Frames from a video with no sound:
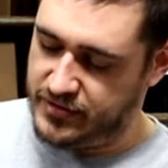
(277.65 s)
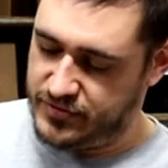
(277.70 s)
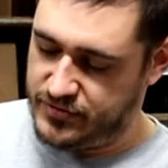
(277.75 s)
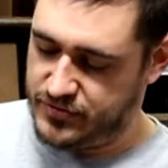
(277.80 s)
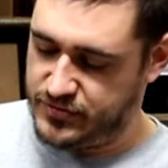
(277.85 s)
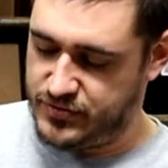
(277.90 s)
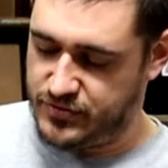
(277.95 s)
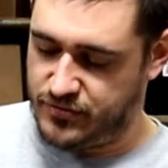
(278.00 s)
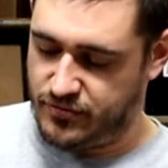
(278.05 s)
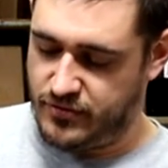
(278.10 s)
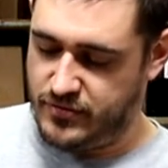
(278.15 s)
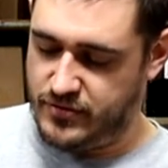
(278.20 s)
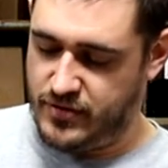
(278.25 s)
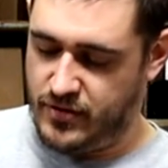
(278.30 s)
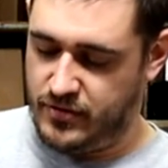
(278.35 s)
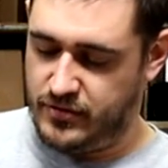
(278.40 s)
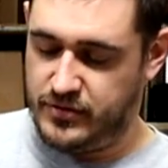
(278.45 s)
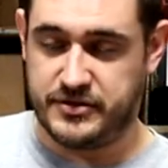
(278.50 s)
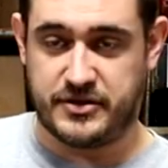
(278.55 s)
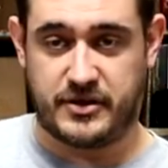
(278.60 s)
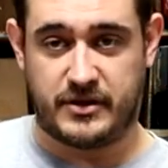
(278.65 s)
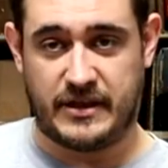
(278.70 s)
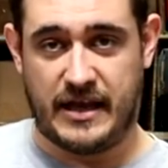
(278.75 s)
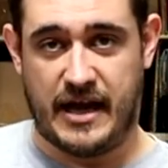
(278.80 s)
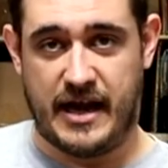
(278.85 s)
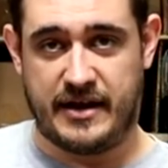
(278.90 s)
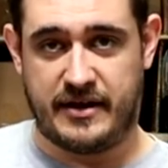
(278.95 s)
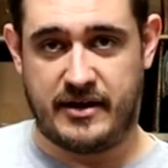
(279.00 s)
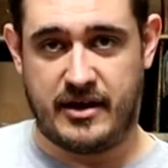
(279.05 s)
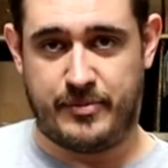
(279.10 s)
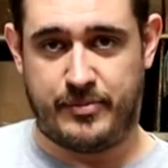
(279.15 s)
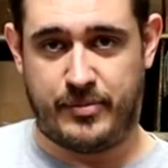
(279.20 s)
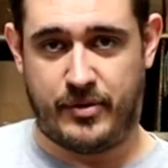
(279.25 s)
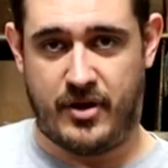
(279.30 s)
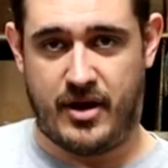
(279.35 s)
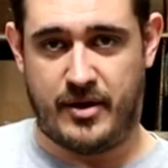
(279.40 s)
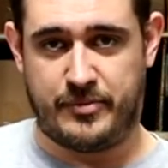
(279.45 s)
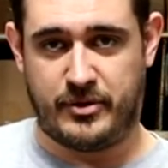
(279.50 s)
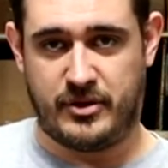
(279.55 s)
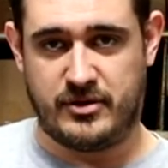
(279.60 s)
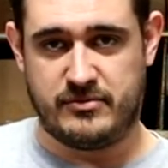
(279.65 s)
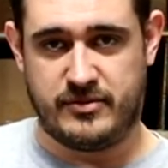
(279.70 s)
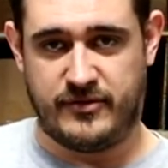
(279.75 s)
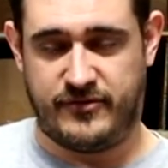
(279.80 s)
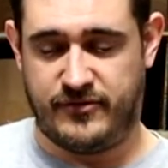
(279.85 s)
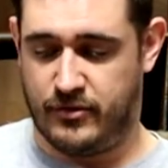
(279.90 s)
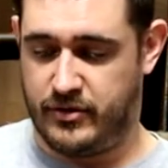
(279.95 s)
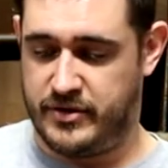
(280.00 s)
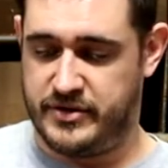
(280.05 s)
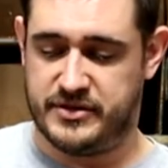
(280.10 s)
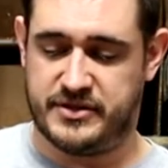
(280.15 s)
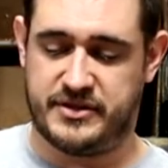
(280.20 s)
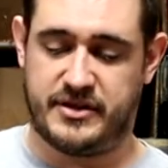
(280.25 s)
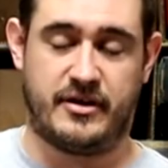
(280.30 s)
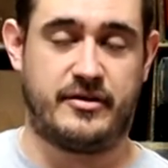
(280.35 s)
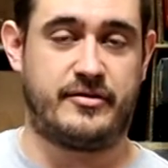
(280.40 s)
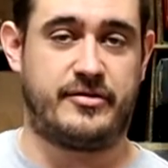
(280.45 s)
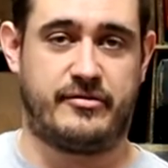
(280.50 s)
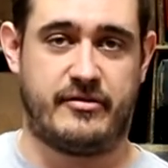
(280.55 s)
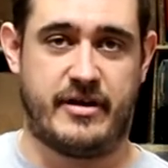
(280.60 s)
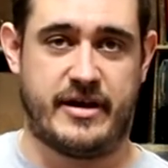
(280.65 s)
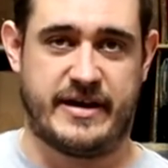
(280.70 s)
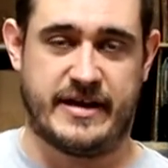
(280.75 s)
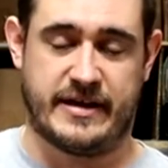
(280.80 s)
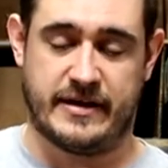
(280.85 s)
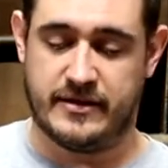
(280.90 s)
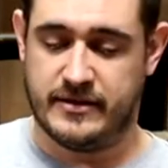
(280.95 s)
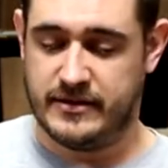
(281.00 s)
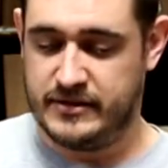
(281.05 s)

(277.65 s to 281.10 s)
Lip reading: screw holes are lined up properly before you start threading.